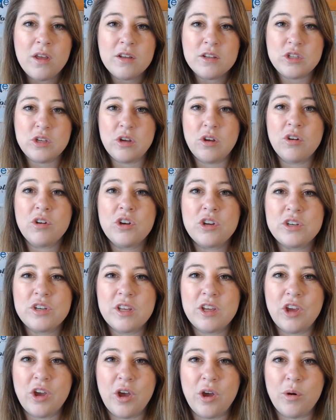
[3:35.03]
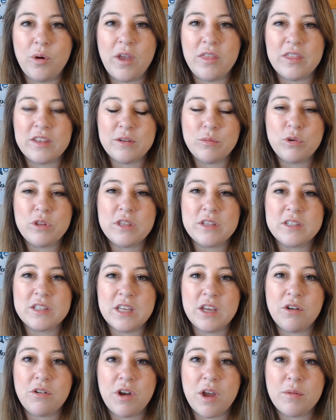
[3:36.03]
So you're good to go. And what the
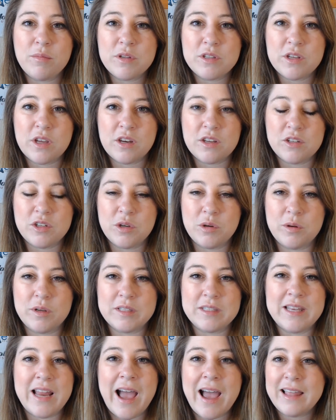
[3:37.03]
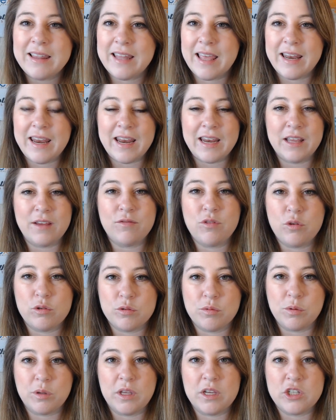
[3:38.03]
CRM is going to do is not let any of
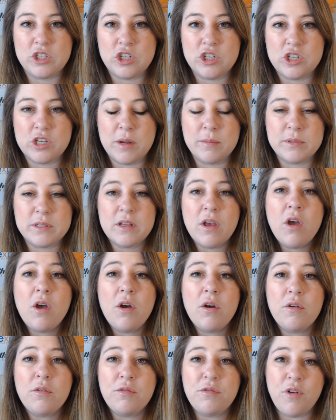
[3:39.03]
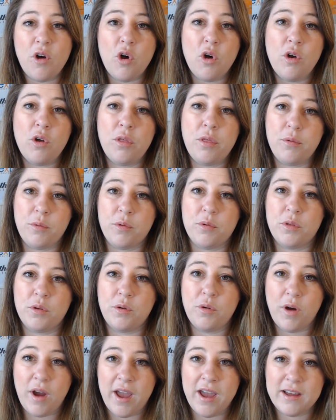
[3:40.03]
those relationships fall through the
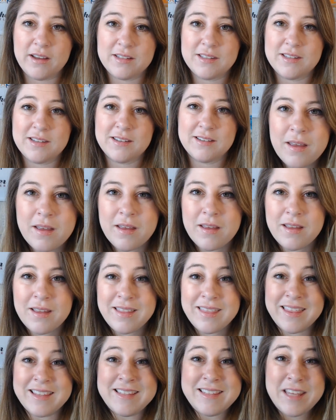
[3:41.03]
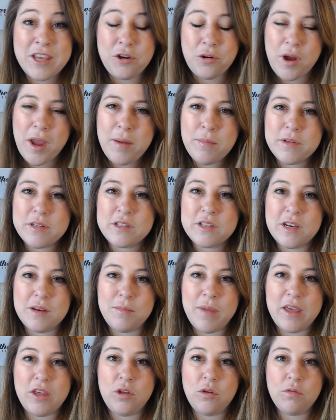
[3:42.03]
cracks. The CRM is going to
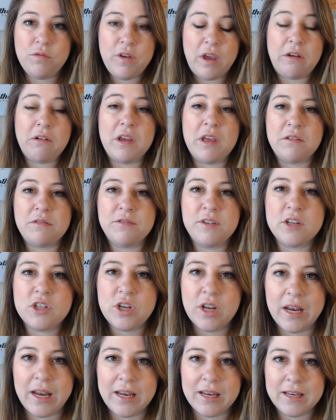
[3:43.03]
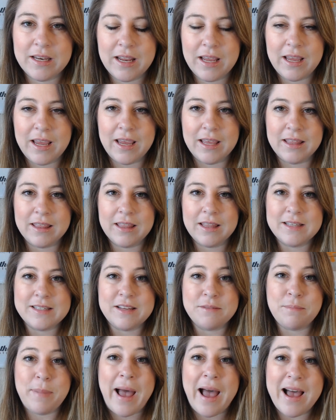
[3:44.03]
make you very efficient in
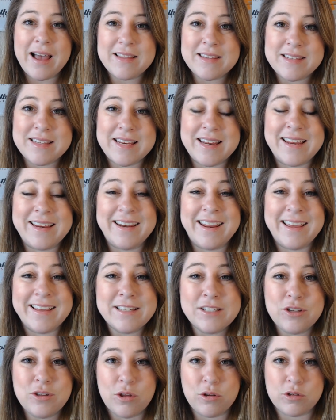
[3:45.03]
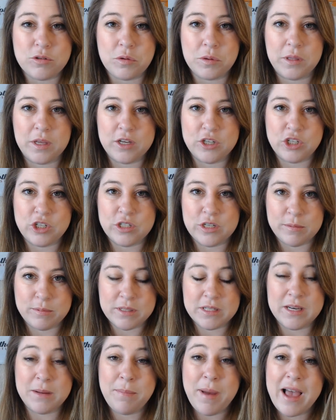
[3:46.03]
depositing into those
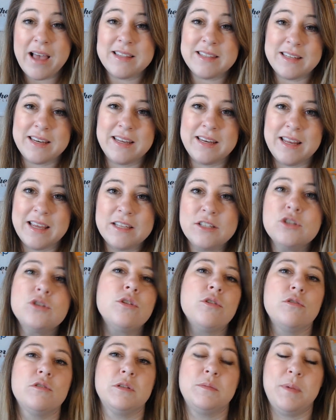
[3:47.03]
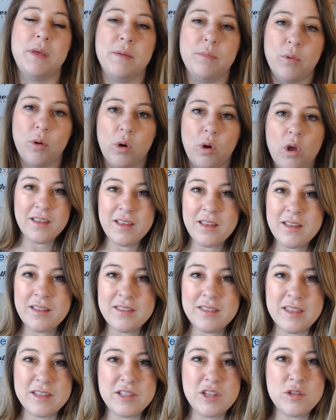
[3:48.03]
relationships and depositing into those people.
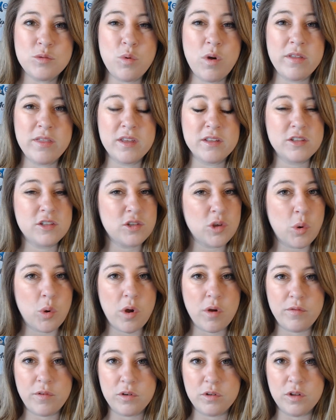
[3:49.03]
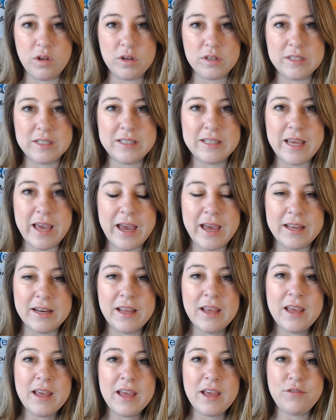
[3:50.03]
This is one that's so overlooked.
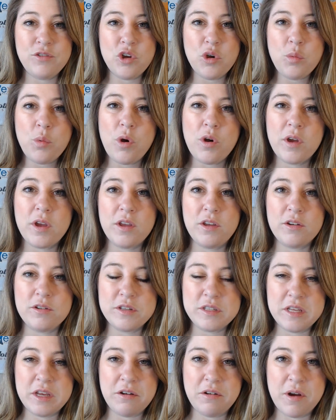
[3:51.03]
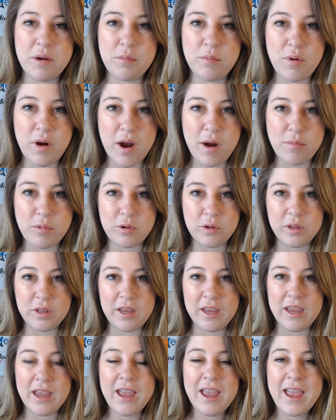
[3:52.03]
Yet if you're working your CRM
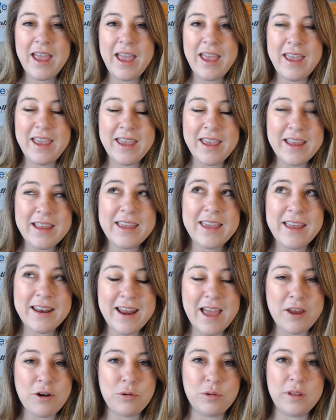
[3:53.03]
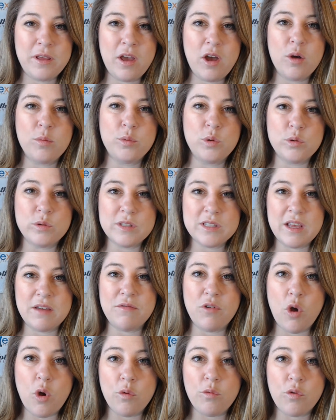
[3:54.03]
properly, it can not only help you
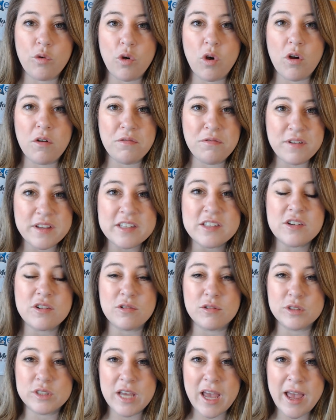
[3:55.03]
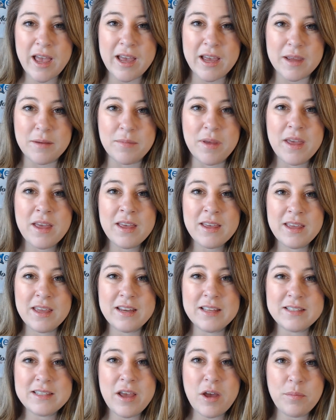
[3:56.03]
save overall physical time, yet
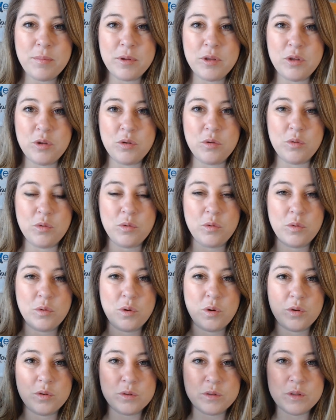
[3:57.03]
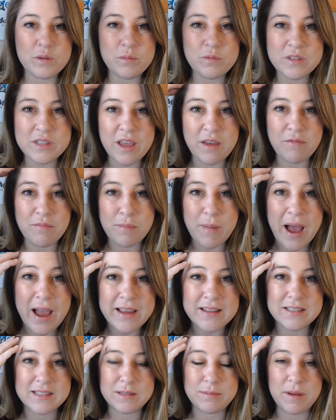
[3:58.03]
it's helping you save
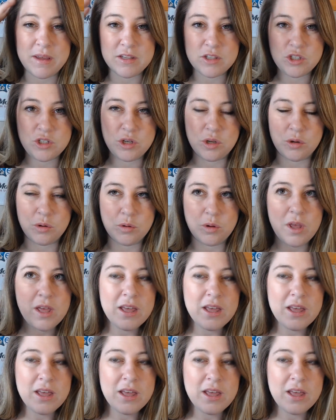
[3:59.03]
mind space too.